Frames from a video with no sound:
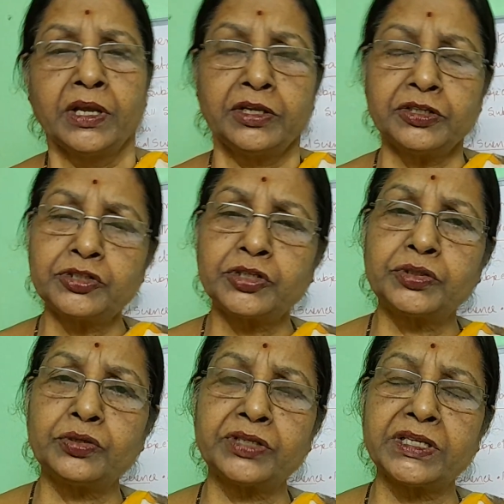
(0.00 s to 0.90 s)

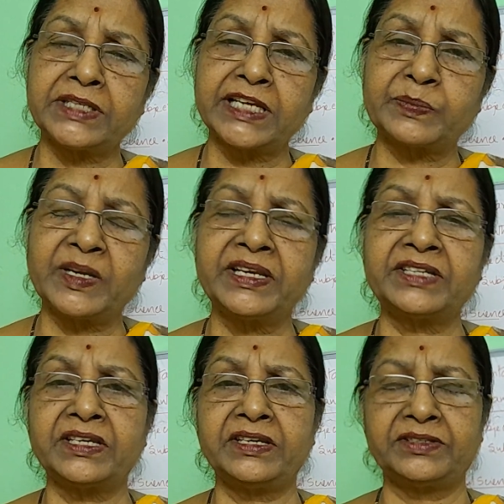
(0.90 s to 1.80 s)
Institutions
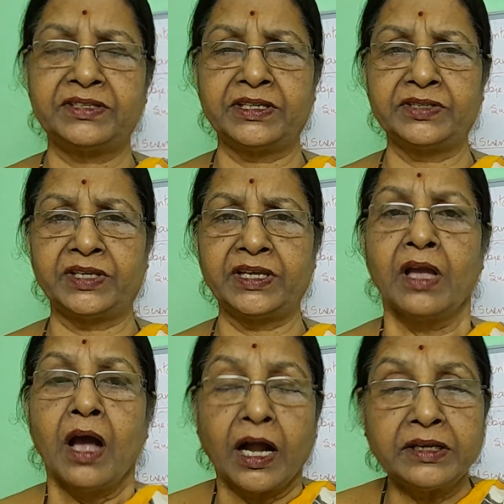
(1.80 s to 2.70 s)
explanation is easy,
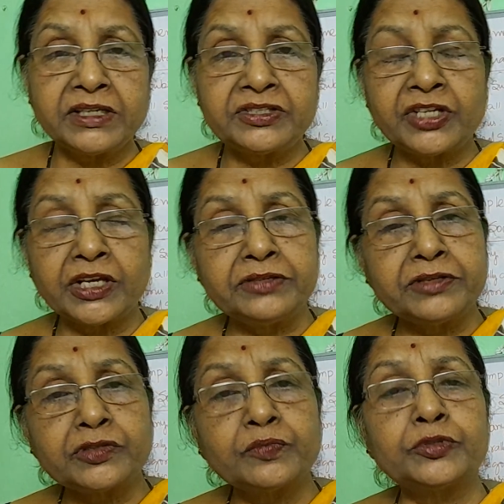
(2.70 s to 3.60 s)
and the
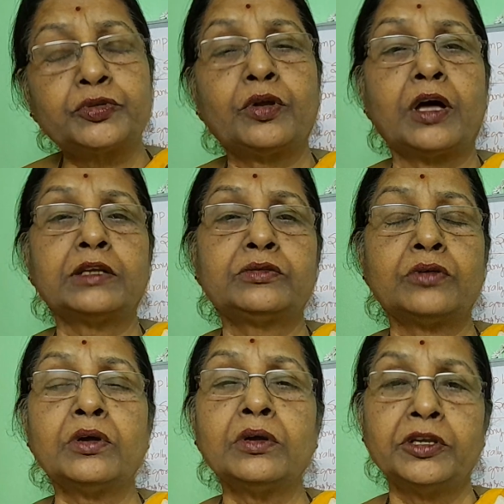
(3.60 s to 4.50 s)
changes we should
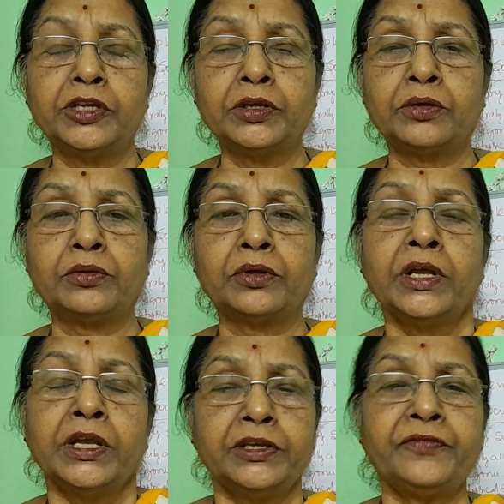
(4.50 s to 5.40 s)
also include.
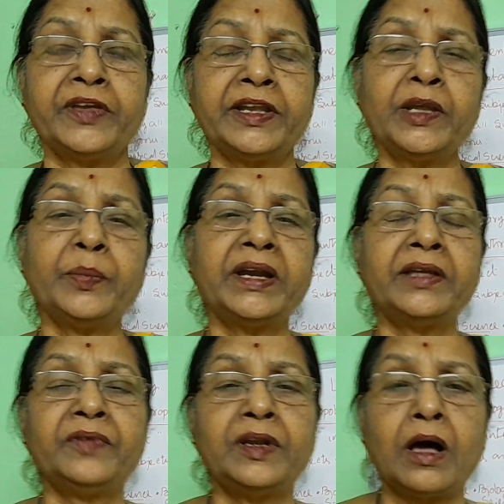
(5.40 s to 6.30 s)
If anybody
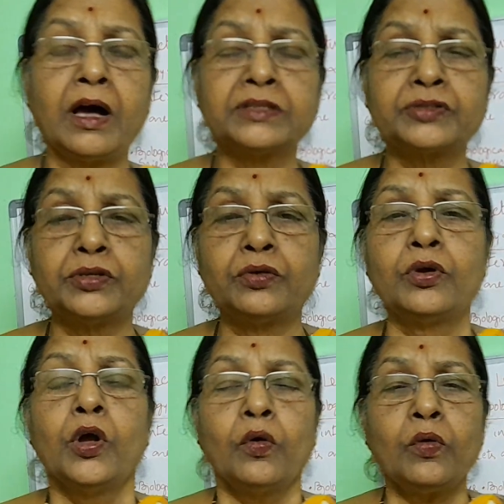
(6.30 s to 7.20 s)
will ask
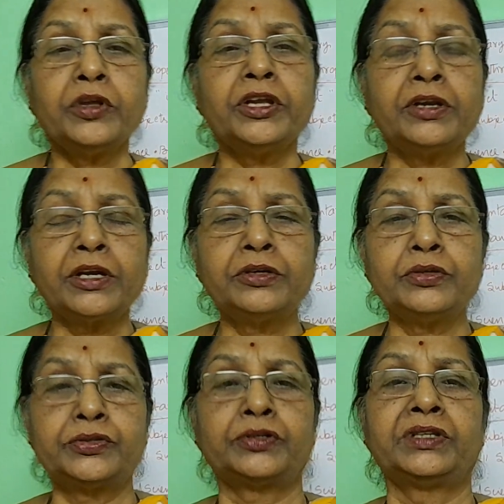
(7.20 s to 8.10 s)
you who
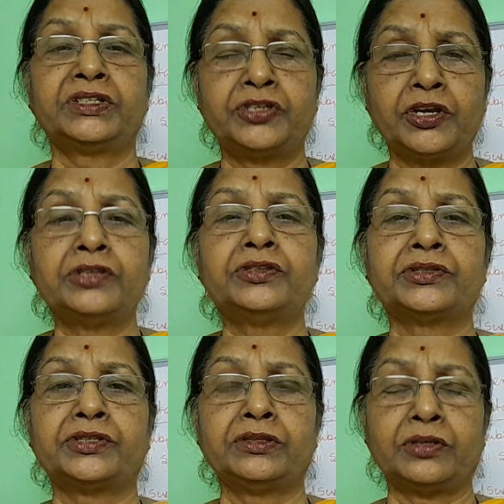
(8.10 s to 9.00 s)
introduced the
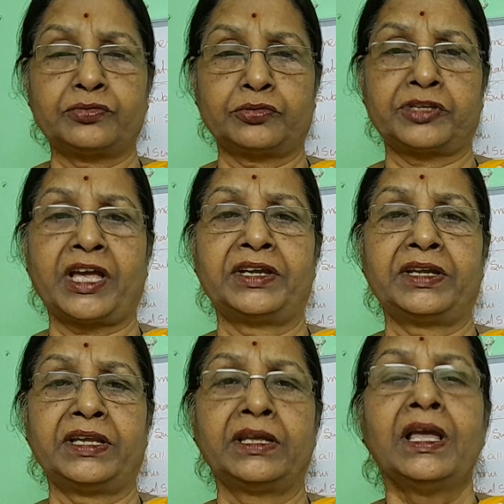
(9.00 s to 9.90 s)
changes in the
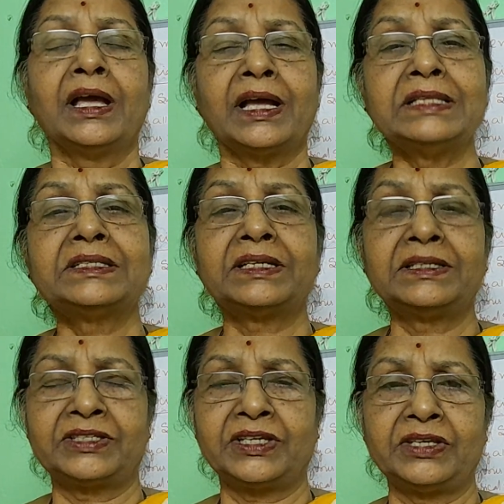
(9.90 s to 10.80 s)
society,
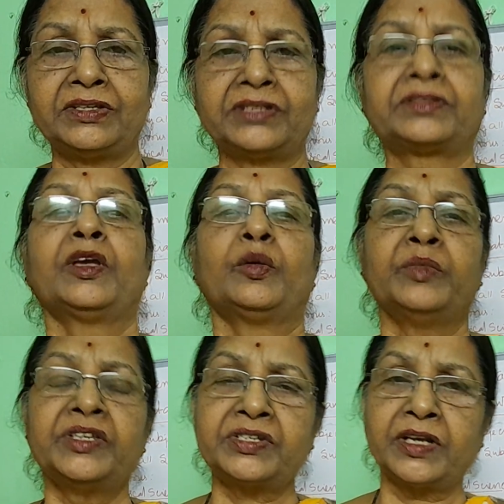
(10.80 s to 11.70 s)
cultural changes,
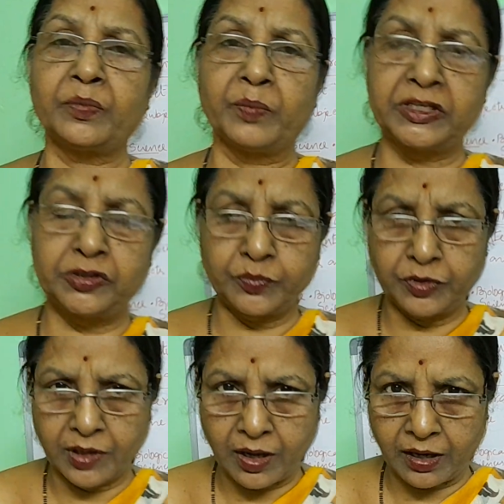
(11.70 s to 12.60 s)
Mr.
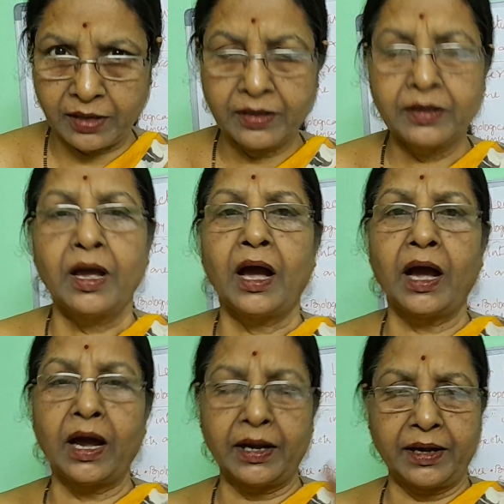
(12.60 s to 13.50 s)
Majumdar
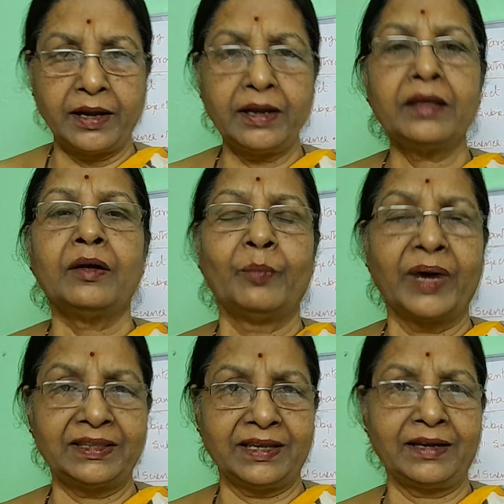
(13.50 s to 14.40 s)
and
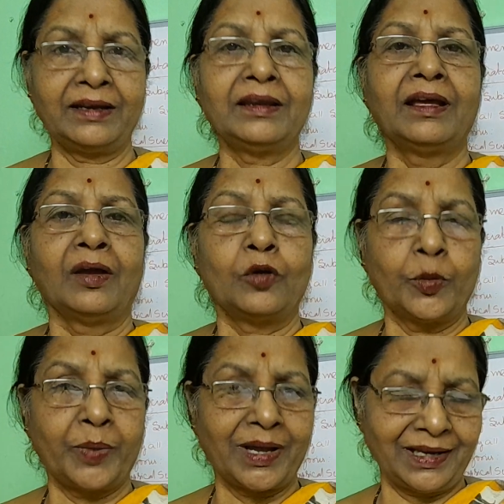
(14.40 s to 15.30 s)
Madan,
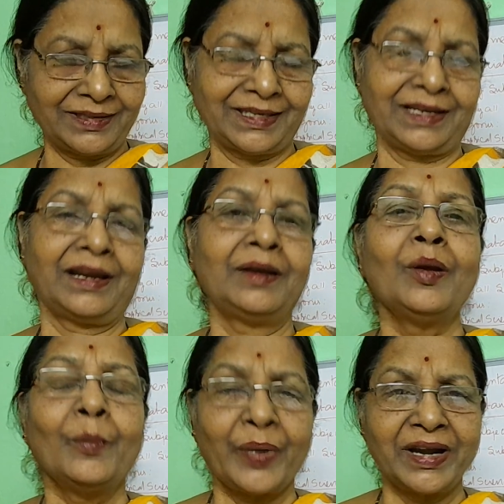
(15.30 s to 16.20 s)

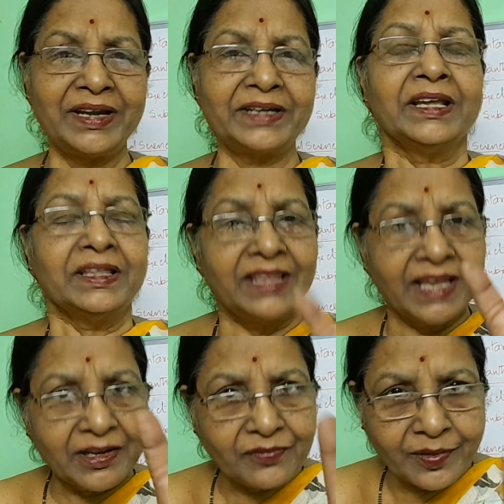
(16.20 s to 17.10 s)
Gopalasaran, Pandit,
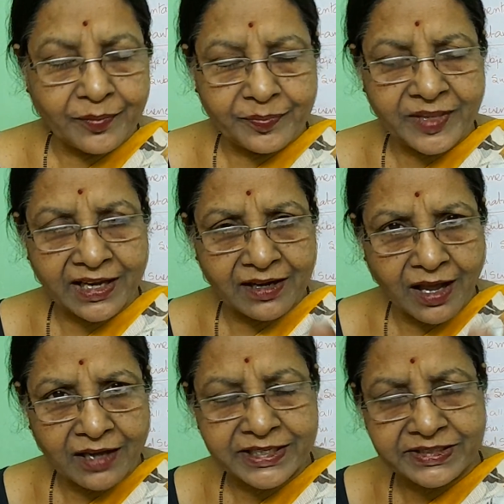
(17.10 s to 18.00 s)
their
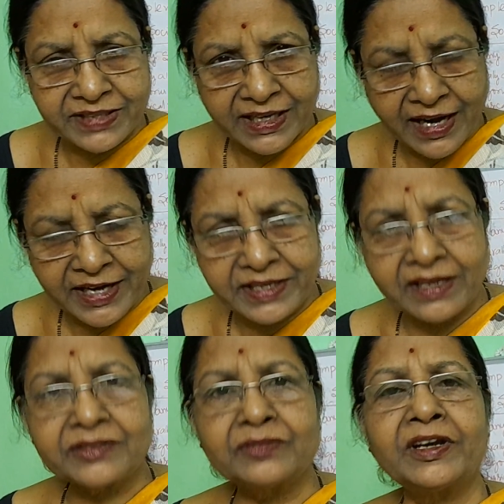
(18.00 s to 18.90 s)
knowledge, their
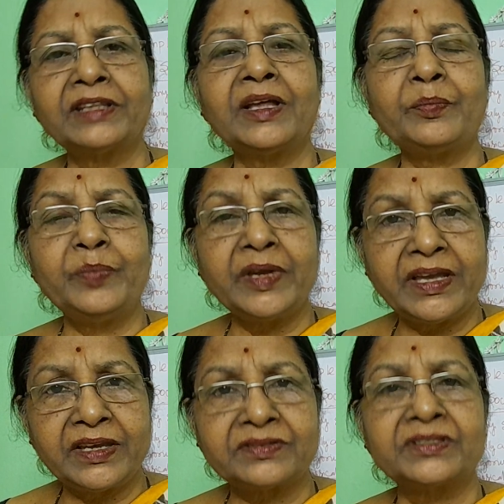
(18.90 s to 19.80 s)
ideas were the
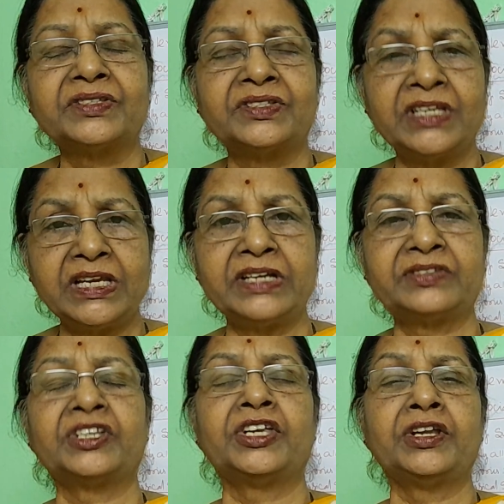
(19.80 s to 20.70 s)
base,
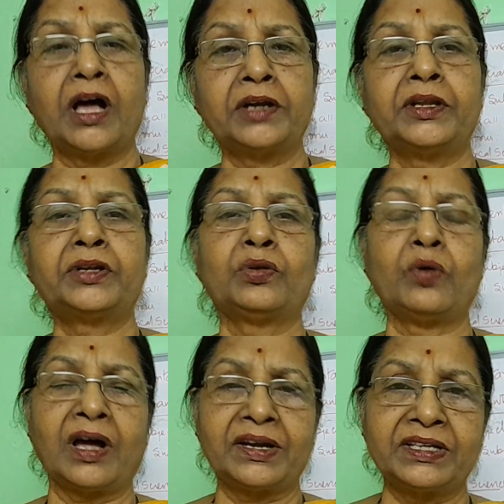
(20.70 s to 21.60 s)
seeds in order to
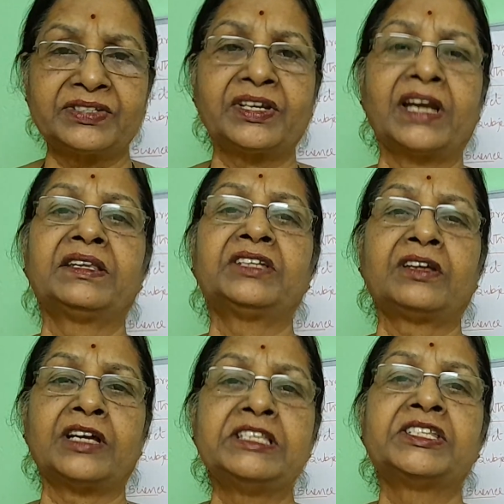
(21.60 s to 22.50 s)
understand the
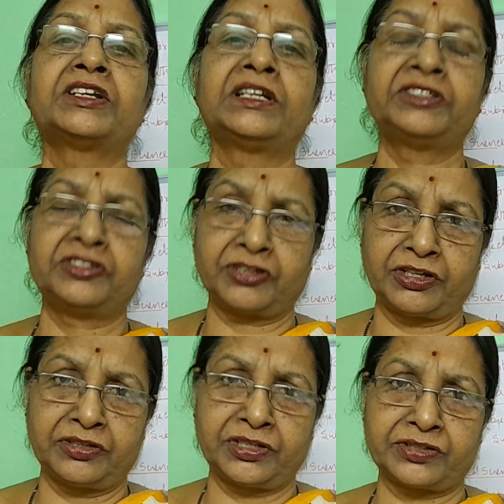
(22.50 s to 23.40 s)
cultural
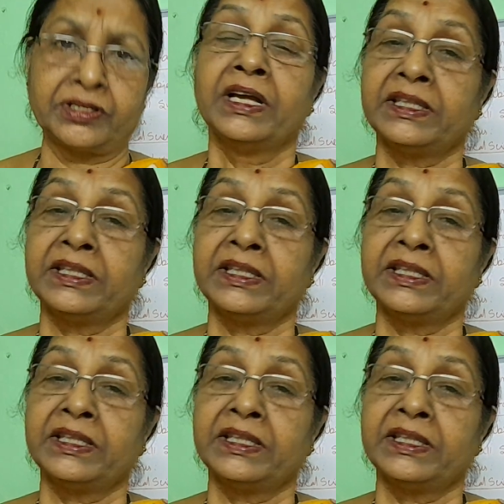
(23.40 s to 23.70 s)
changes.